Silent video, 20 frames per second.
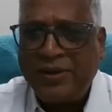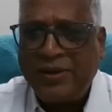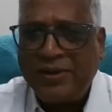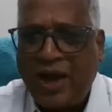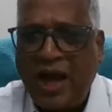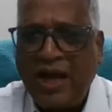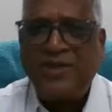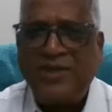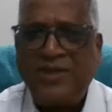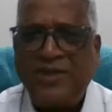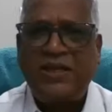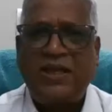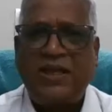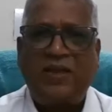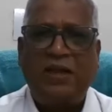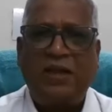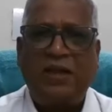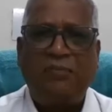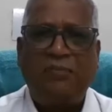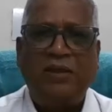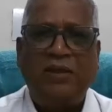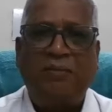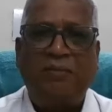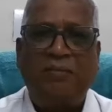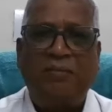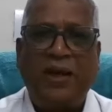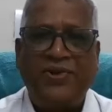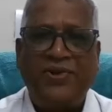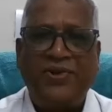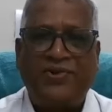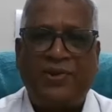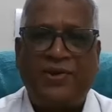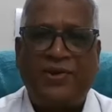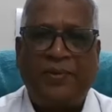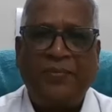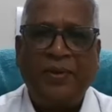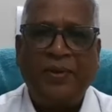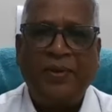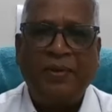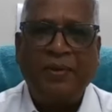choices available in the
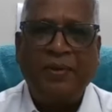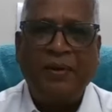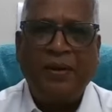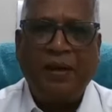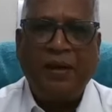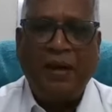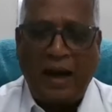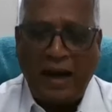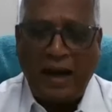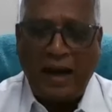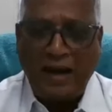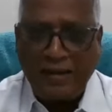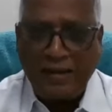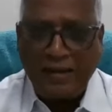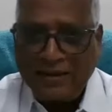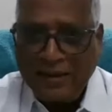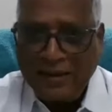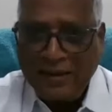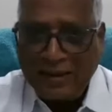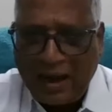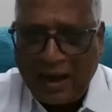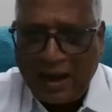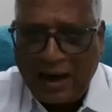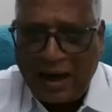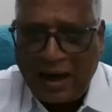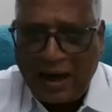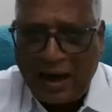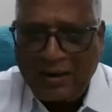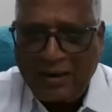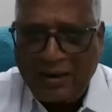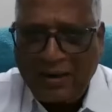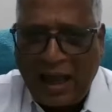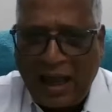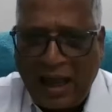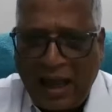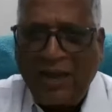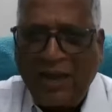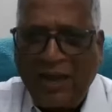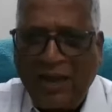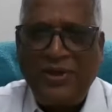mainstream. And
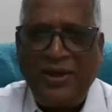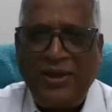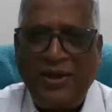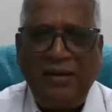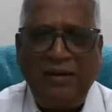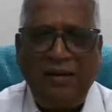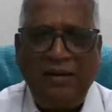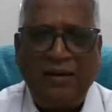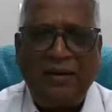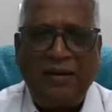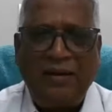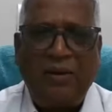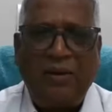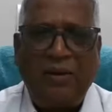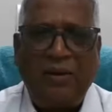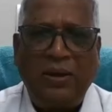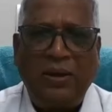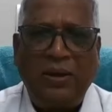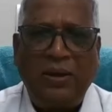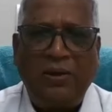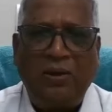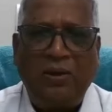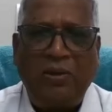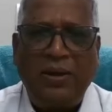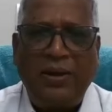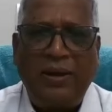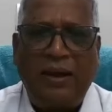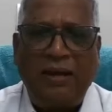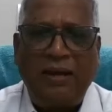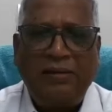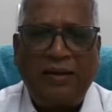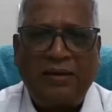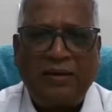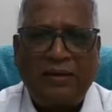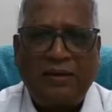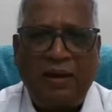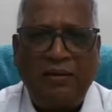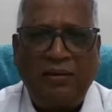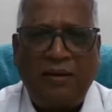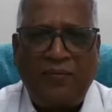I have seen in Lohia
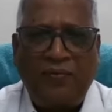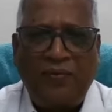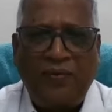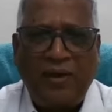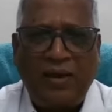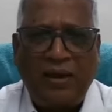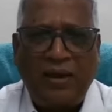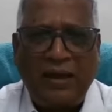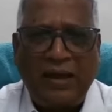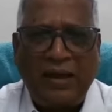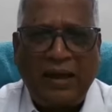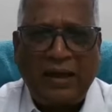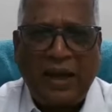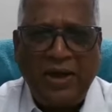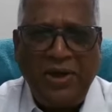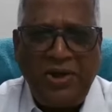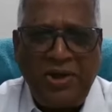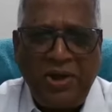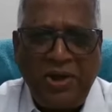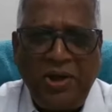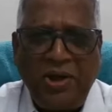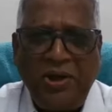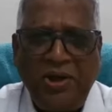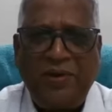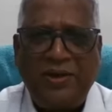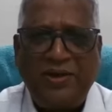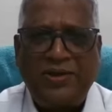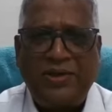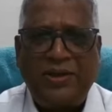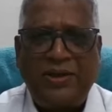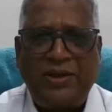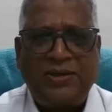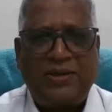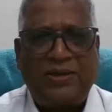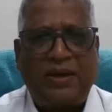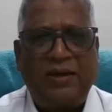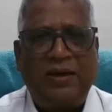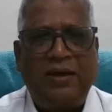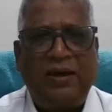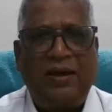that kind of a continuous
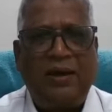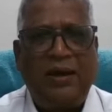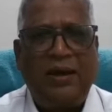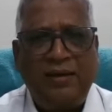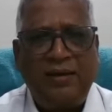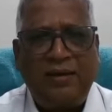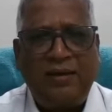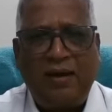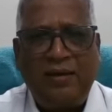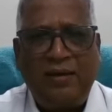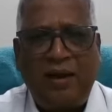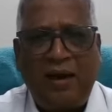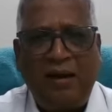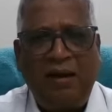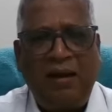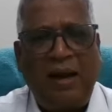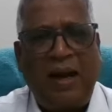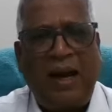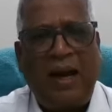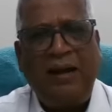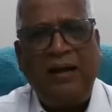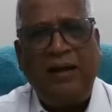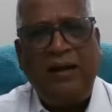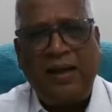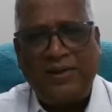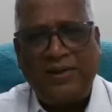struggle, internal and